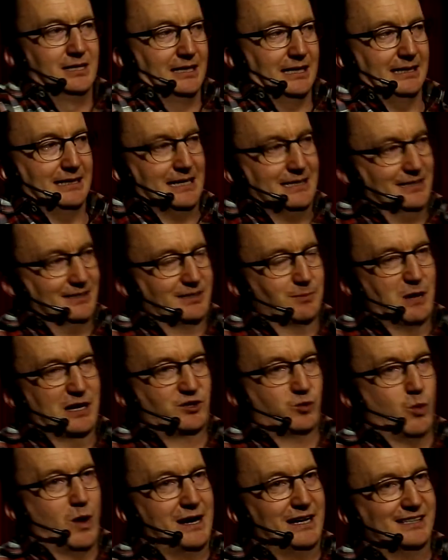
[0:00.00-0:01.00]
and then into my
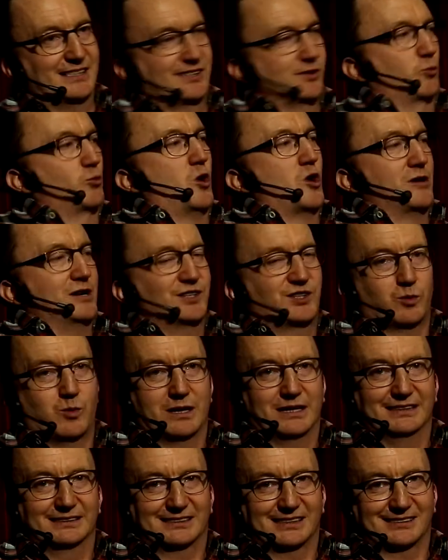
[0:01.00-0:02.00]
20s, the roaring
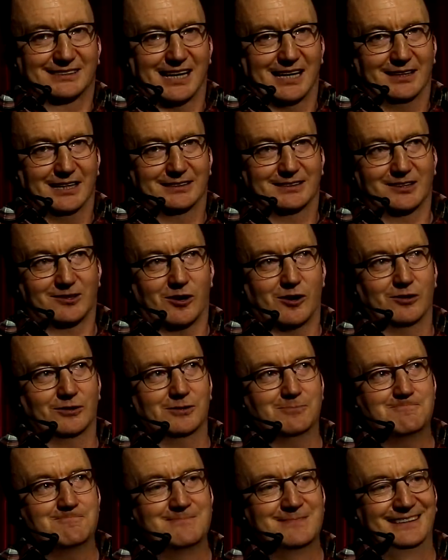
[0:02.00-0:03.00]
20s, as I like to call
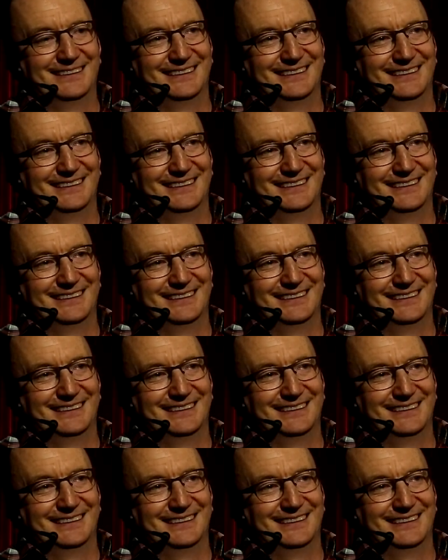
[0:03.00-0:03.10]
them.